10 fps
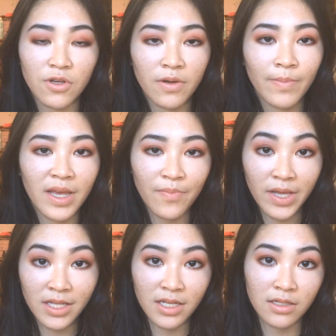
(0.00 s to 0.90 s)
So my
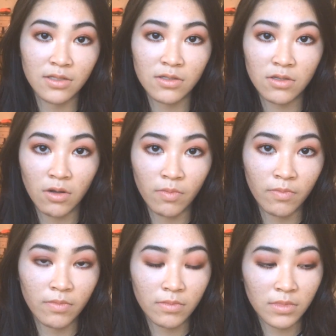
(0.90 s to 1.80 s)
opinions
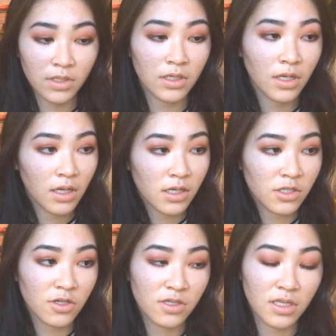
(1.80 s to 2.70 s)
on
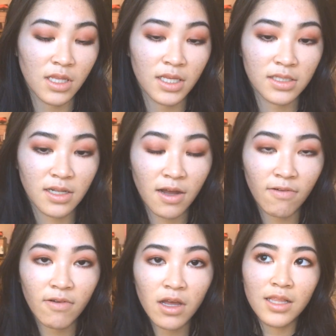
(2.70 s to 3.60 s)
choosing this stuff.
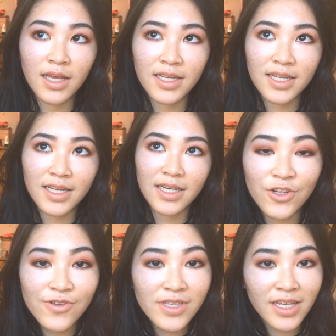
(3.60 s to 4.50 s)
Like,
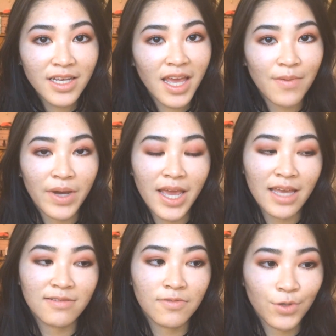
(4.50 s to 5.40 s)
choosing my
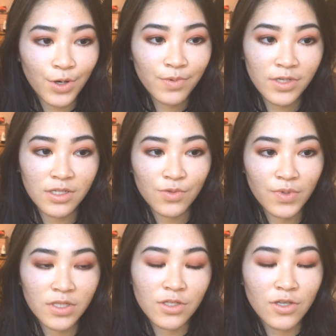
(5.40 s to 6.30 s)
A-level options
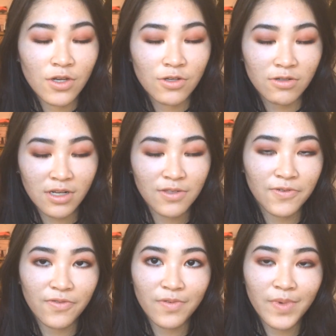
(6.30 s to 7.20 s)
was so
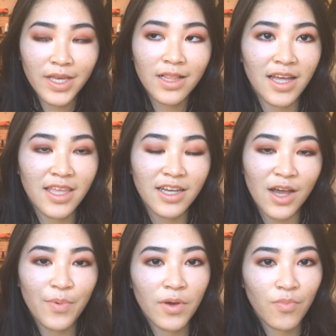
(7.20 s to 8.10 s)
stressful for me. I think
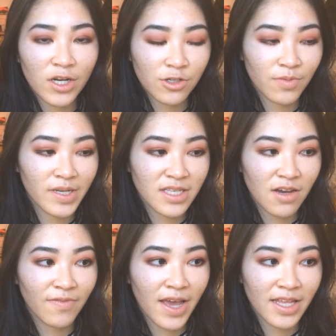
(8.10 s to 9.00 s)
I put pressure on
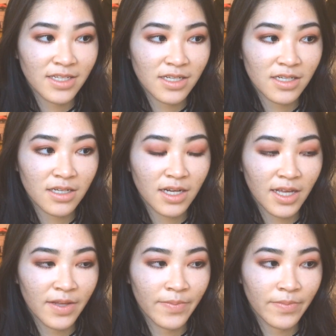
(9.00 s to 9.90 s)
myself, and
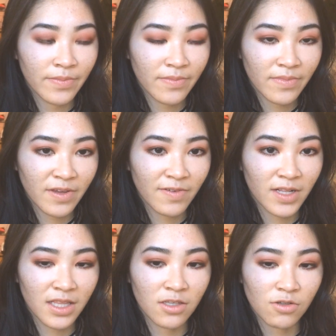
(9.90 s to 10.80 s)
I
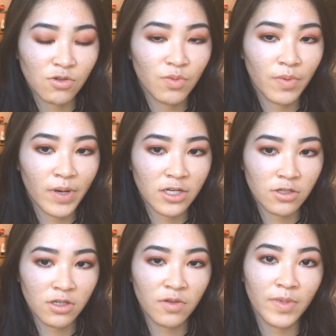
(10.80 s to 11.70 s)
feel like the school put
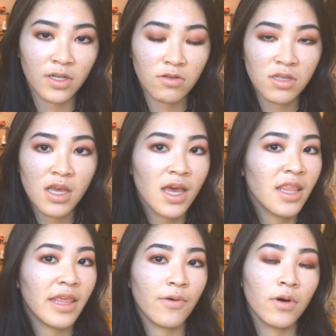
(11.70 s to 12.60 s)
pressure on you because
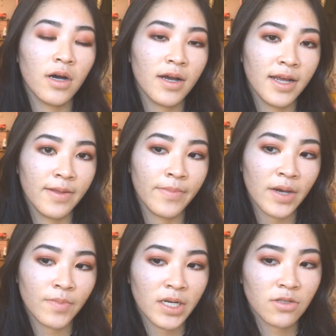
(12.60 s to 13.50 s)
they were
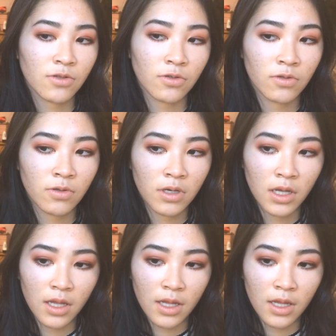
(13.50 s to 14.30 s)
at my school,